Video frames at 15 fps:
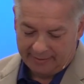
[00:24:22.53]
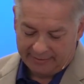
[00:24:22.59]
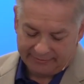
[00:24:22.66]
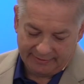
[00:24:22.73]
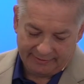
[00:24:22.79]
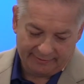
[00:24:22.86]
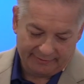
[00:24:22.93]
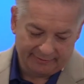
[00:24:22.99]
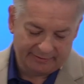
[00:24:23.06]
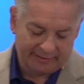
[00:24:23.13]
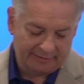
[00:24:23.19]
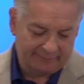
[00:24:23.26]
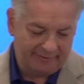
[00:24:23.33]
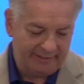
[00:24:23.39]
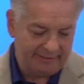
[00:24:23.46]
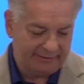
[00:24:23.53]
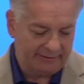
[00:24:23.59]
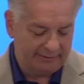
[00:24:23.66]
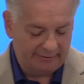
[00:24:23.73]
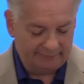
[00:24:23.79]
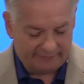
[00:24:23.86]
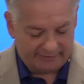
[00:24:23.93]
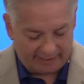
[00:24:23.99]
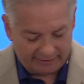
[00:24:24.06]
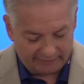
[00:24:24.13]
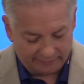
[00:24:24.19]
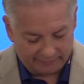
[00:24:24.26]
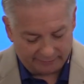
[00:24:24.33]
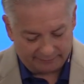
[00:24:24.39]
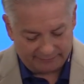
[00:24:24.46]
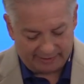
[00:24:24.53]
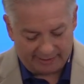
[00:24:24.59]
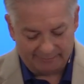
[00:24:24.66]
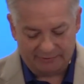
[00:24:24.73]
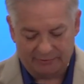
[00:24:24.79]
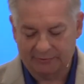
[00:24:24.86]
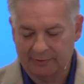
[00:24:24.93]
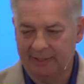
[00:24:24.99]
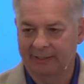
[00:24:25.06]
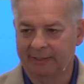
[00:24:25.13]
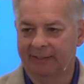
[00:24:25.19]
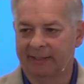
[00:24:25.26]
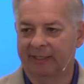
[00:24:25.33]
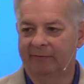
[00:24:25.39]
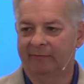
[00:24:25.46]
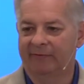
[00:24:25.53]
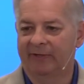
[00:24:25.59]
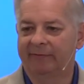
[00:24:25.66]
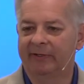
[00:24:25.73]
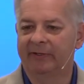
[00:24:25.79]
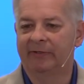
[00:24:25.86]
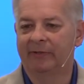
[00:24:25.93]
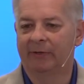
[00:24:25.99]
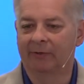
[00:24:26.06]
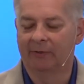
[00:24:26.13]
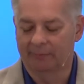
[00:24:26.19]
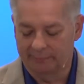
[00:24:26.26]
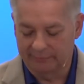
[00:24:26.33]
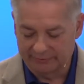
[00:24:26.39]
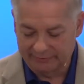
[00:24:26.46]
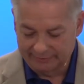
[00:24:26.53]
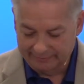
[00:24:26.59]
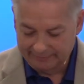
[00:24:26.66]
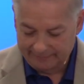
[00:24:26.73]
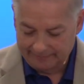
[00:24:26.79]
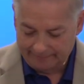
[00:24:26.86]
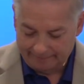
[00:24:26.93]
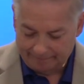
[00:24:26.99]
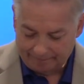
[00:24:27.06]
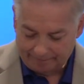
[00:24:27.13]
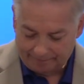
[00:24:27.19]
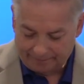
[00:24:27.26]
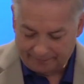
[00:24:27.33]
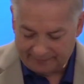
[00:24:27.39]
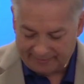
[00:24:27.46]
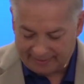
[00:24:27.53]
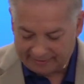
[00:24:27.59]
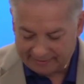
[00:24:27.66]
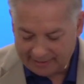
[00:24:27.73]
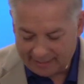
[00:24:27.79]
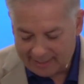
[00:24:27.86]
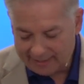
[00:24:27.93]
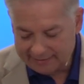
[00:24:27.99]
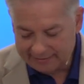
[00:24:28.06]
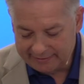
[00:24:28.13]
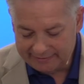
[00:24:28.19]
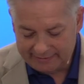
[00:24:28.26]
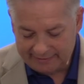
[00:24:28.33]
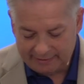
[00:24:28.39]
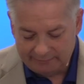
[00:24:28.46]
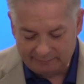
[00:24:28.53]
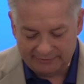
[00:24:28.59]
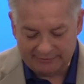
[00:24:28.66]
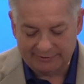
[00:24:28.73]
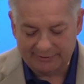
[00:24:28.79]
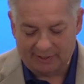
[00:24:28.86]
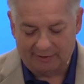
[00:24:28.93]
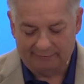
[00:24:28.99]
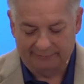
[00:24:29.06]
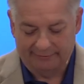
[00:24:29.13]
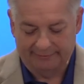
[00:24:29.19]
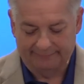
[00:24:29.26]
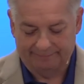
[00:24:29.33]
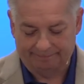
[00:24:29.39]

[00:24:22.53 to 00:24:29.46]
See, the salvation of Daniel demonstrated in vivid terms that God indeed was sovereign.